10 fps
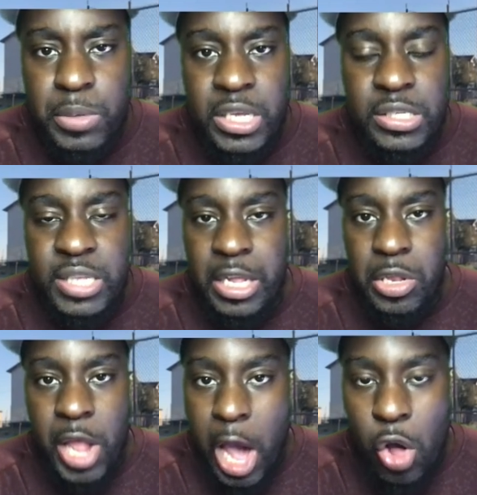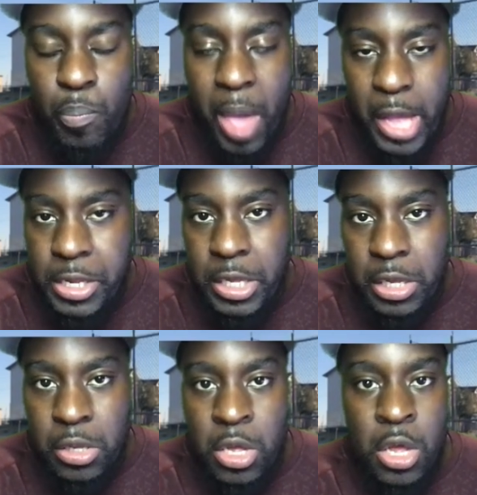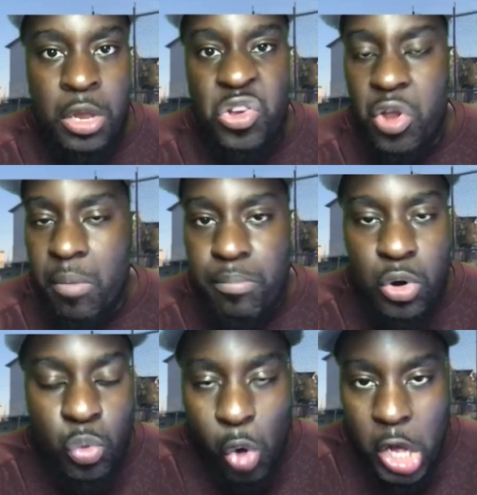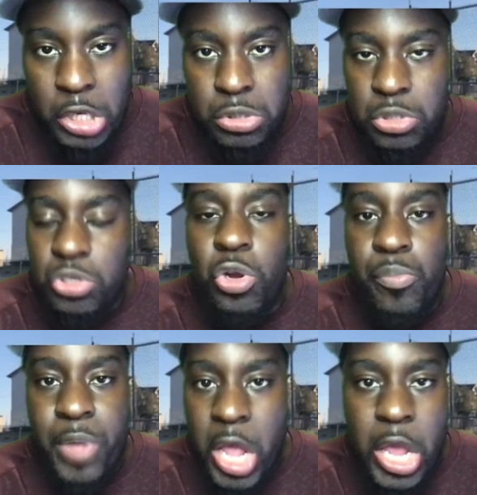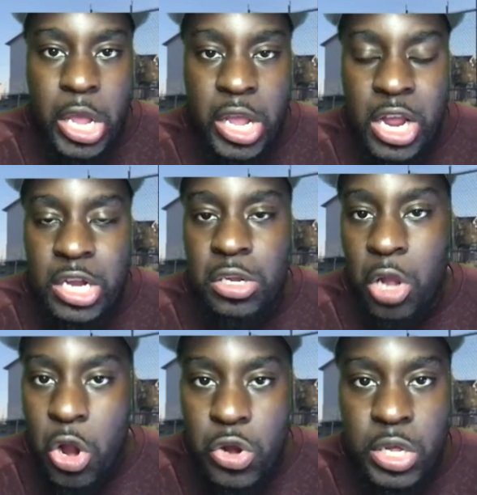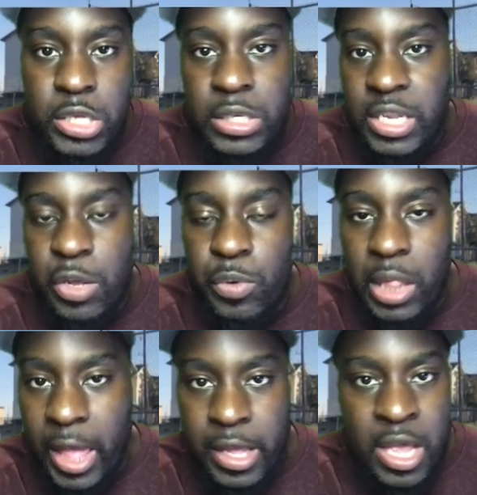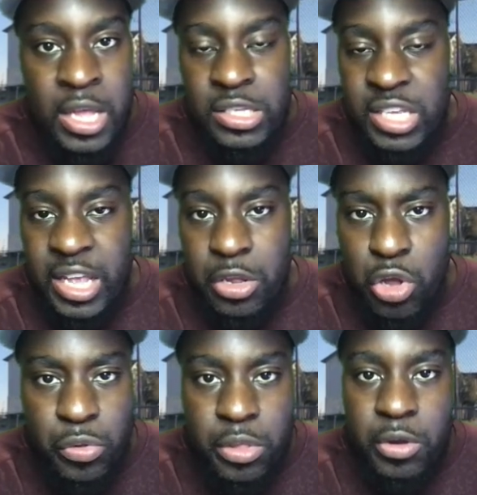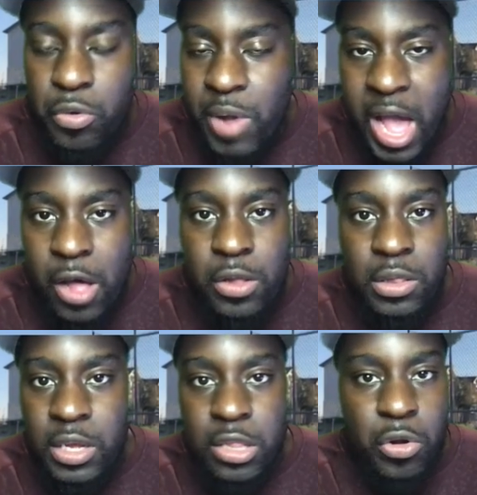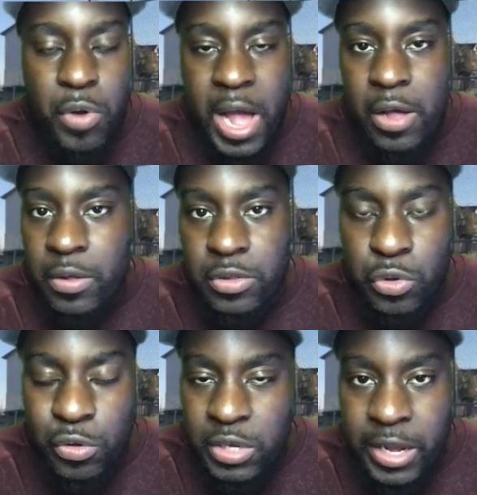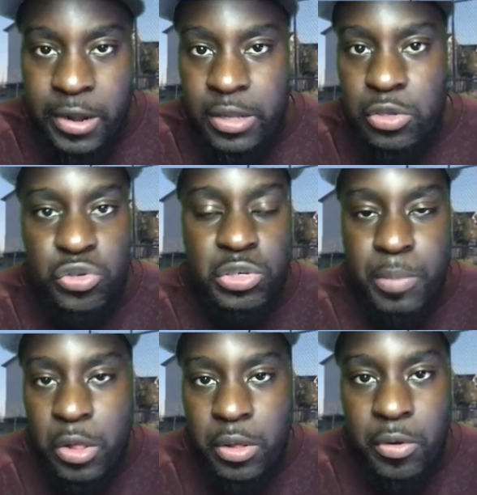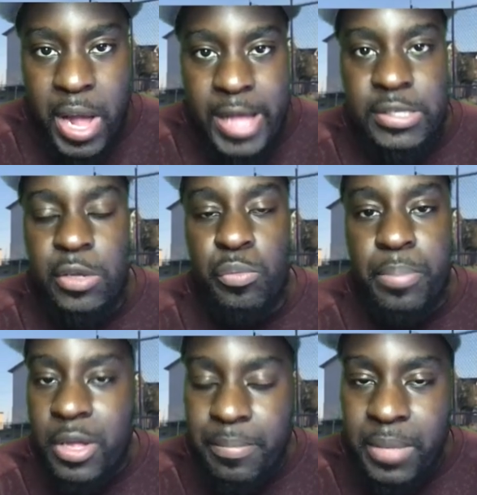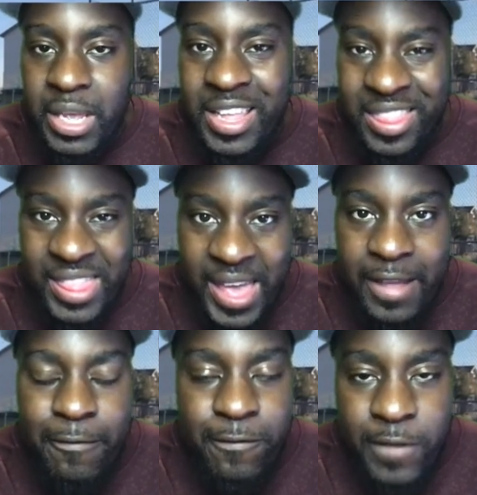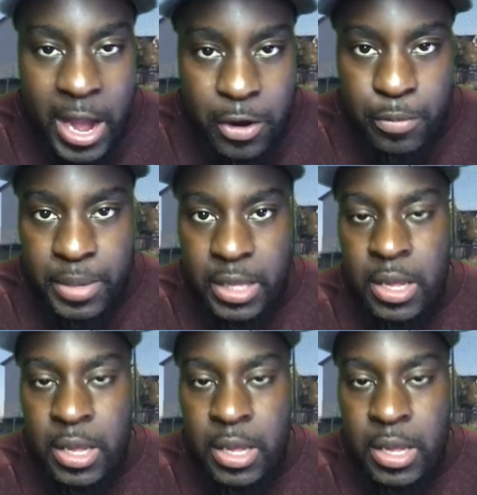He's like, now batting number one, Jermaine Curtis. And he would like say, you know, the crowd, look at the crowd. Do you hear it? Do you smell the grass? And he put me in that environment.